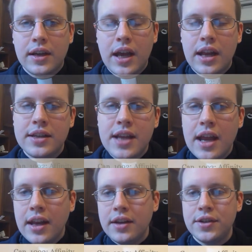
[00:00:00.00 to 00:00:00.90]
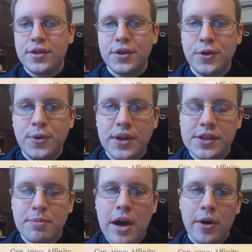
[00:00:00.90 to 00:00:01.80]
Canon 1092
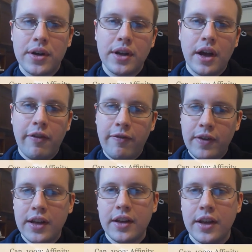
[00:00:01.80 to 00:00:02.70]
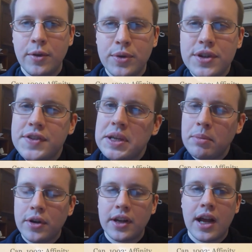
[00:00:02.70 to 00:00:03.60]
is about affinity, which is similar to